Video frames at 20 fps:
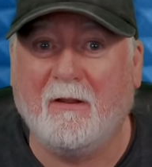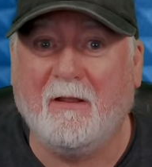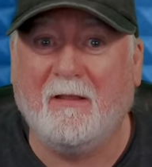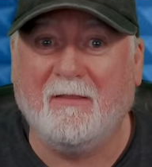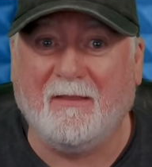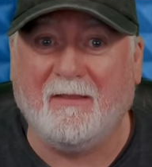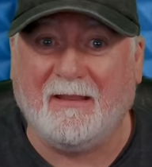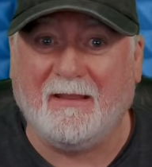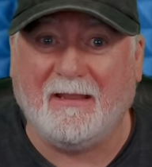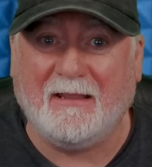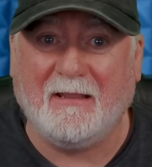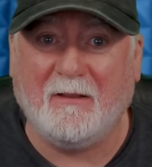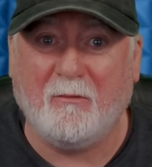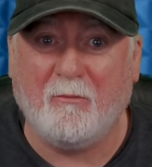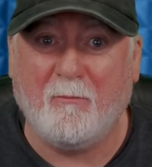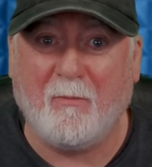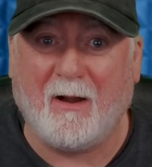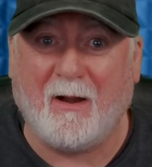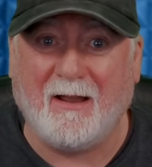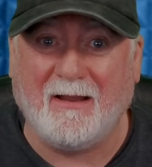the
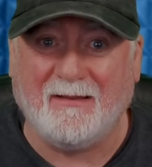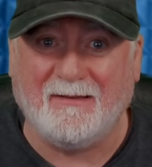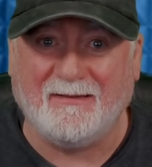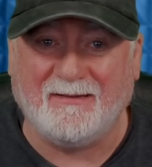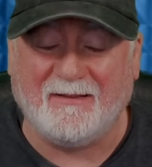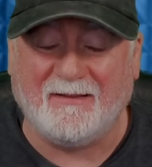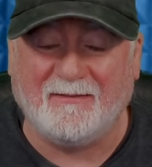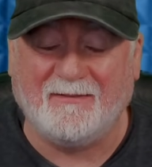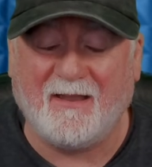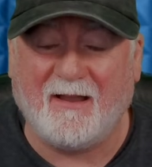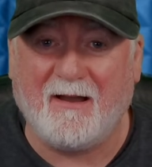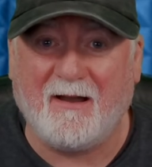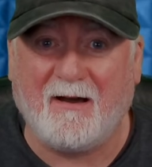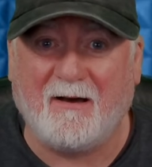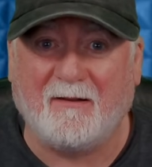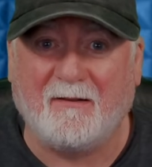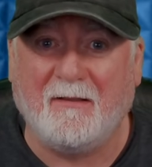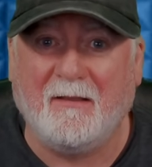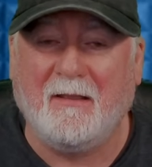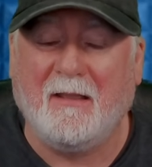Aeroband
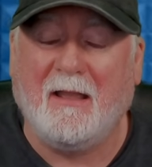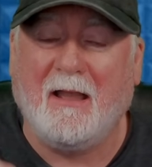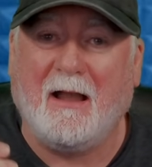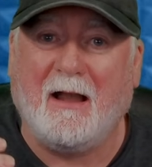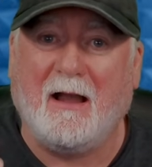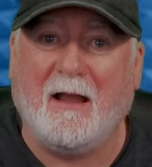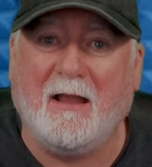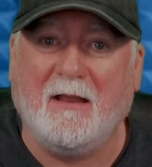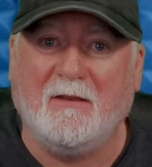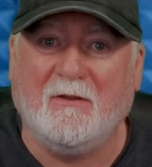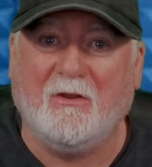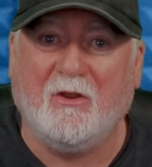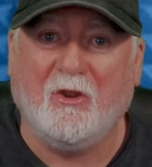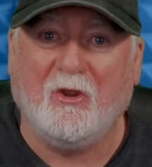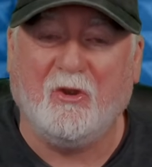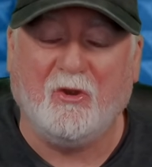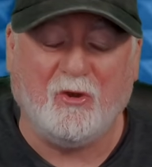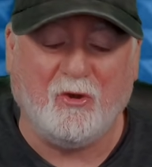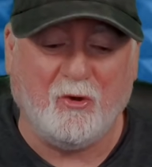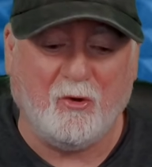guitar, and
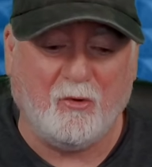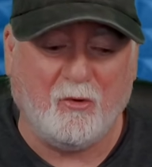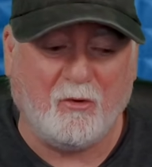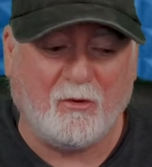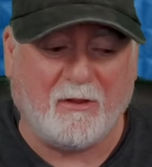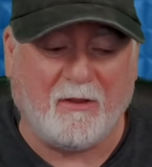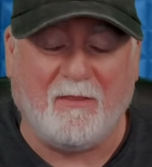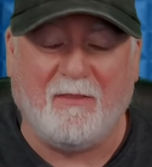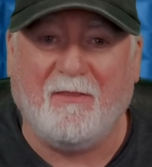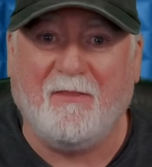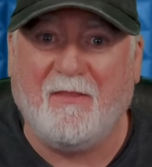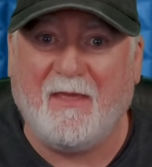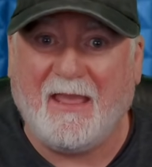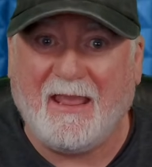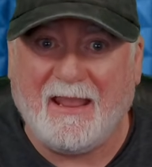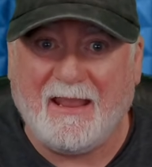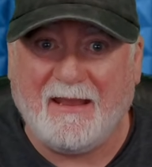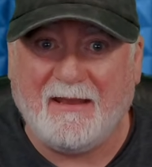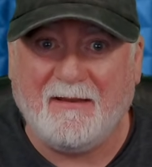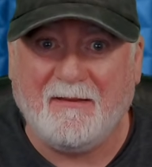you can
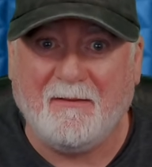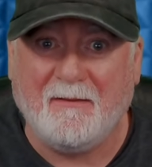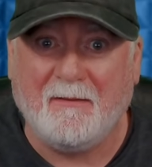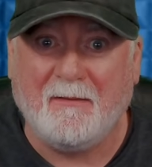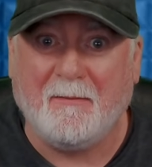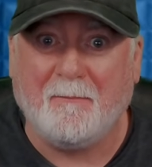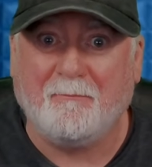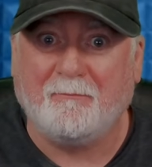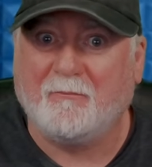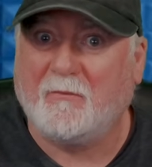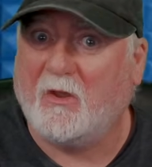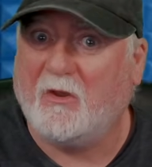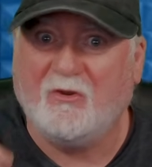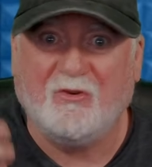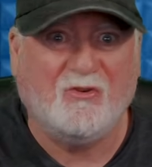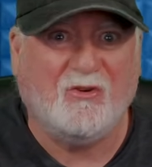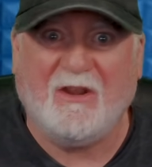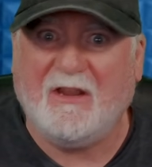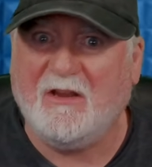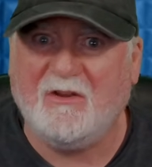then
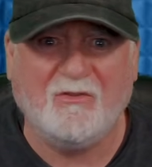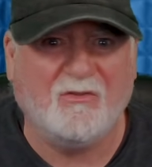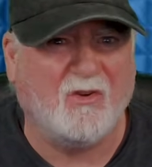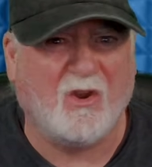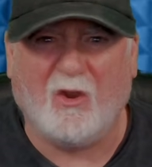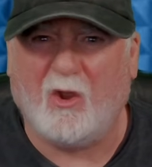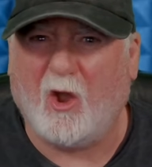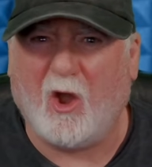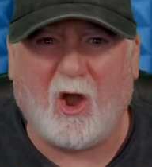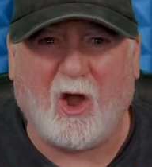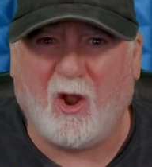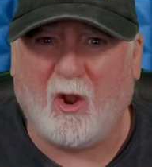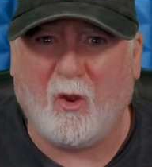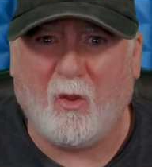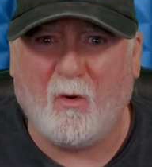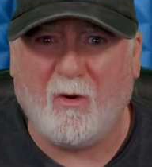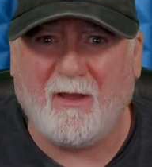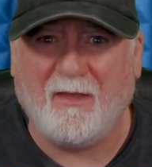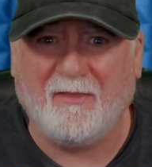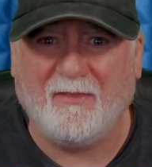change a
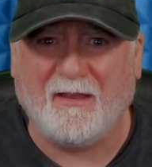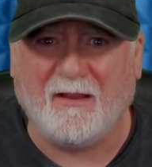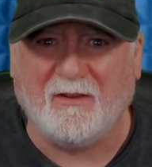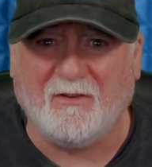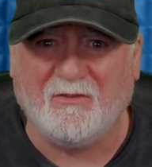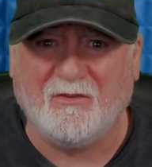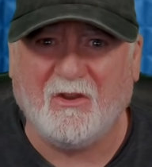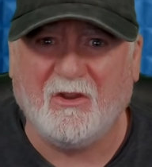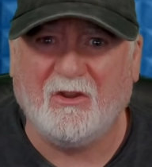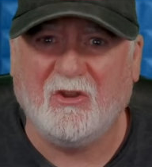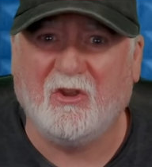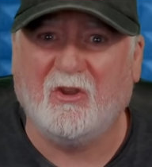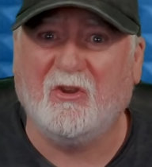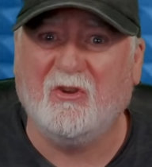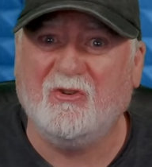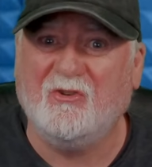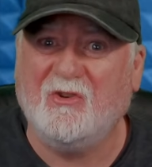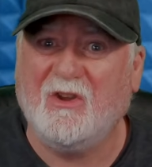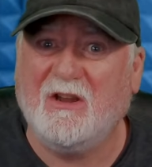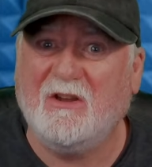lot of things. You can
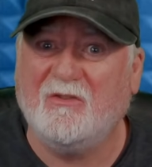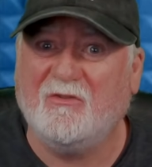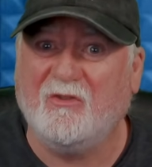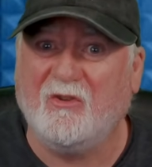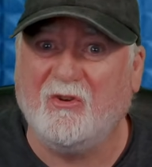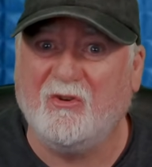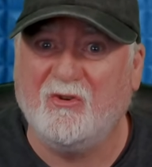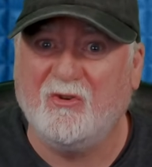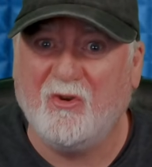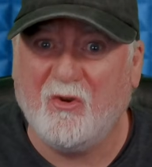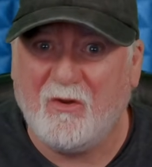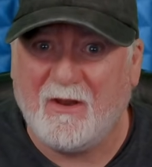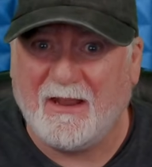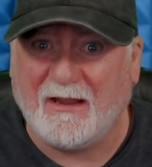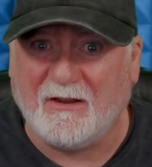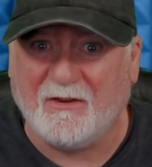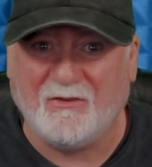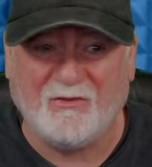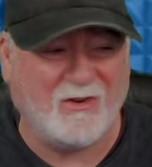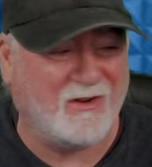change the
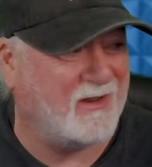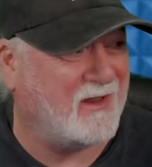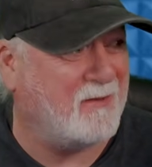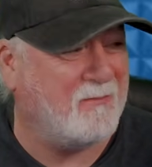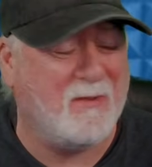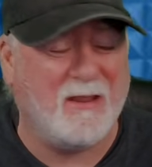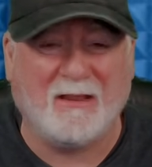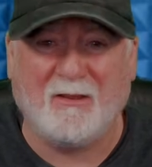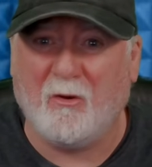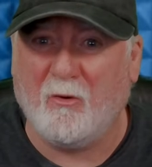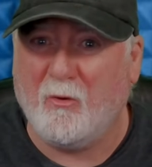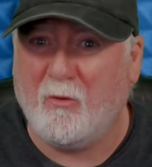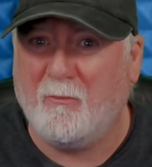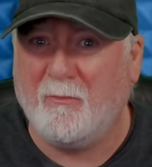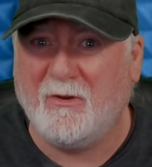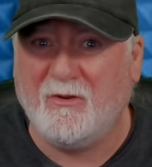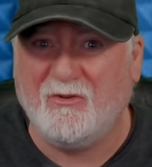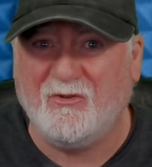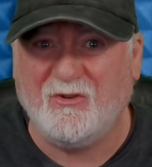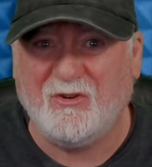tunings. You can make it
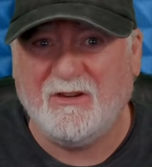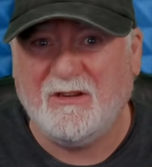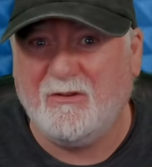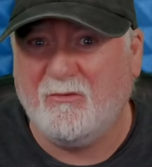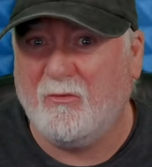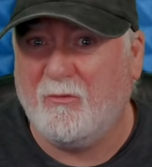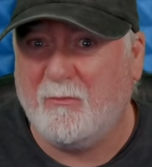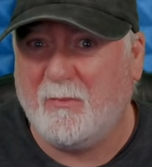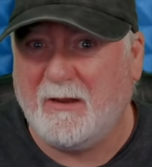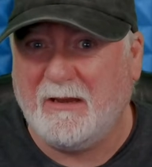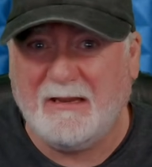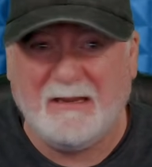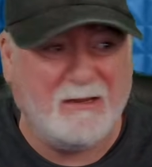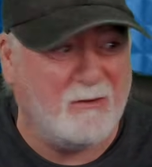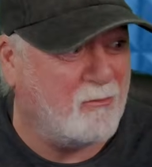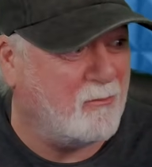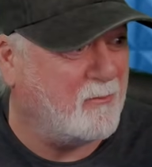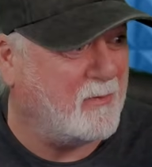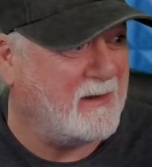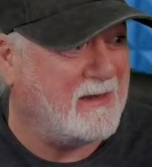open G, open E,
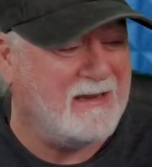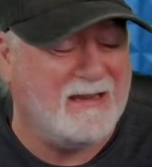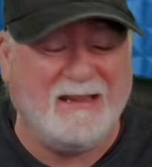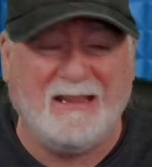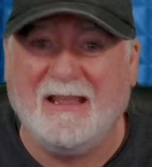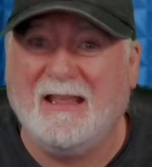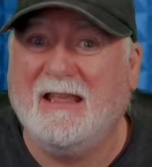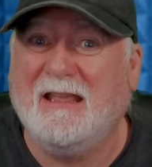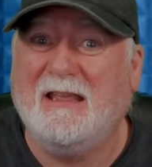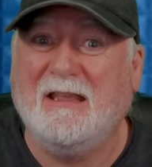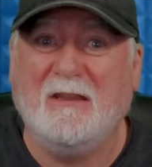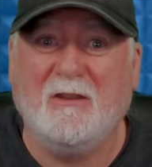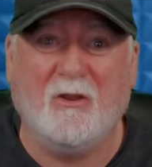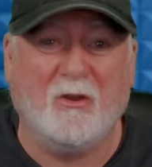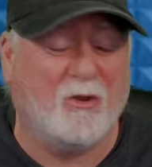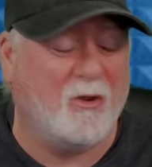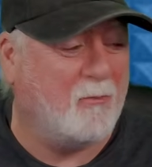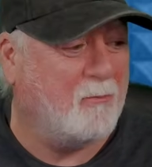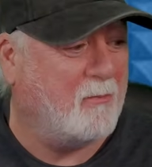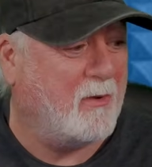open E. You
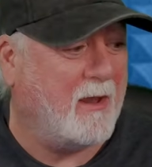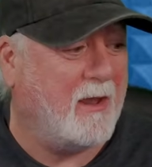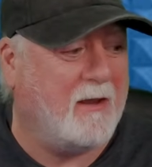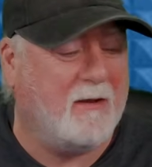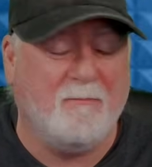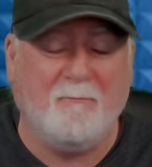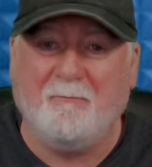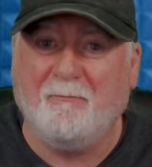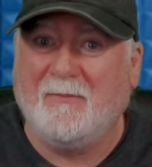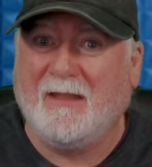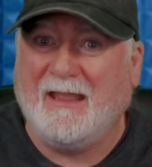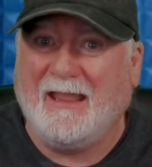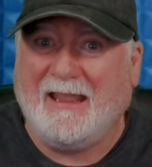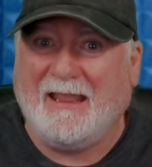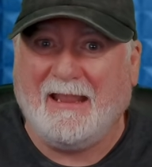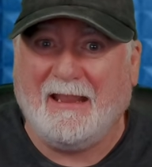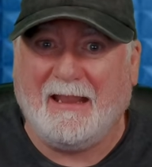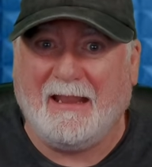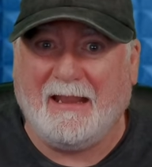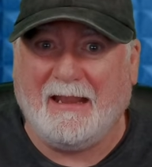can put in
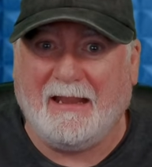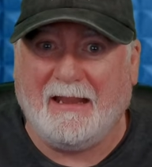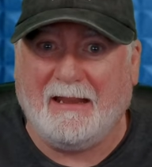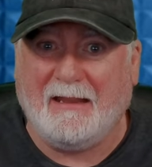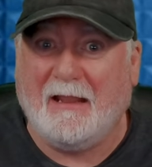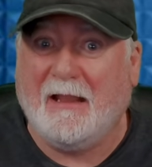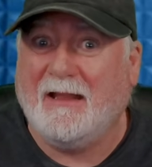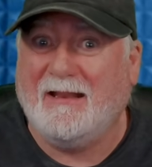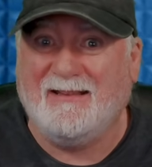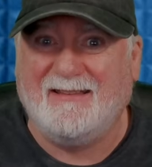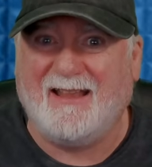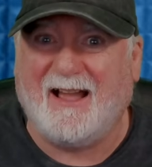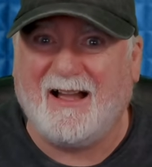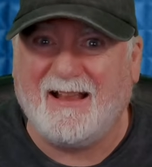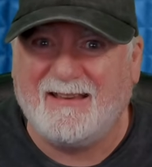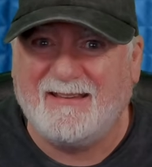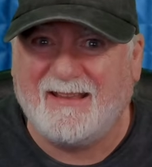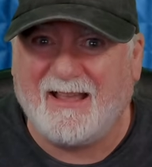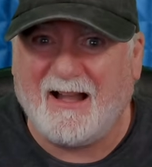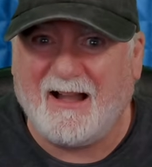
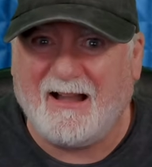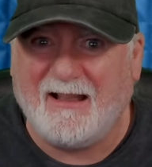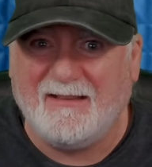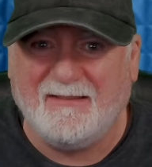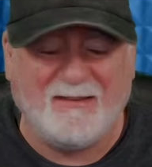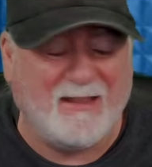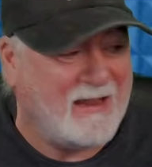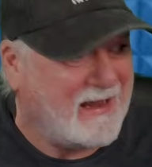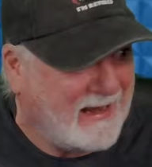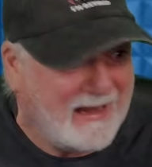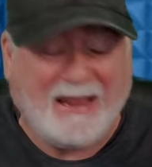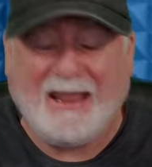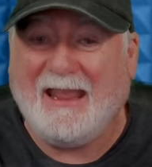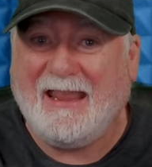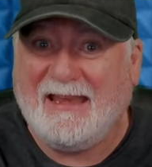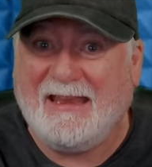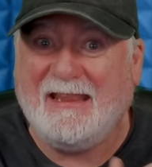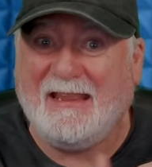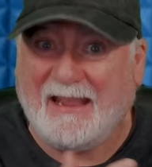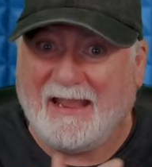dadgad,
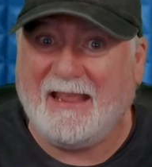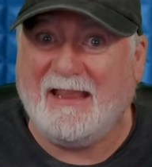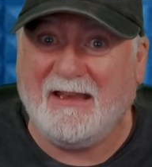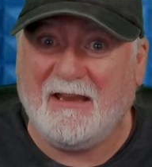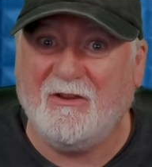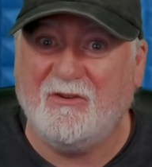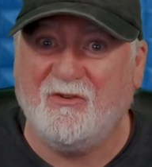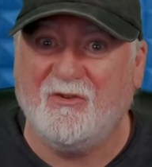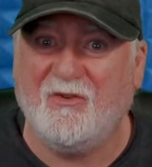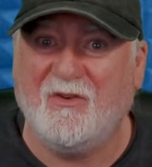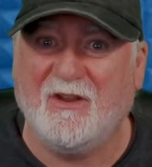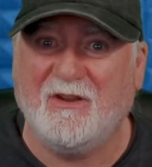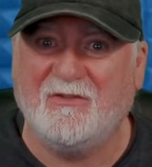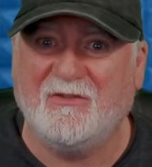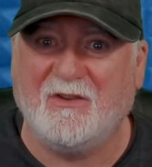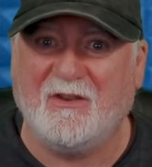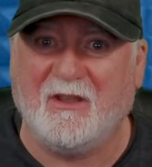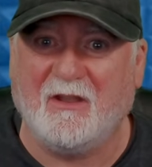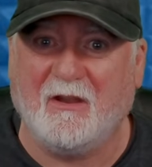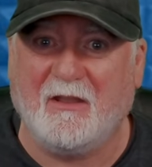any tunings
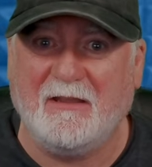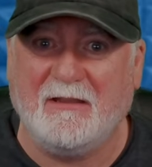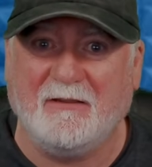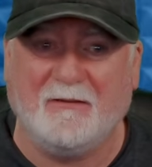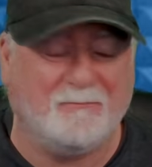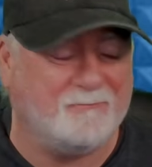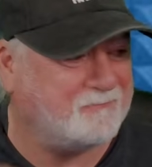that you like.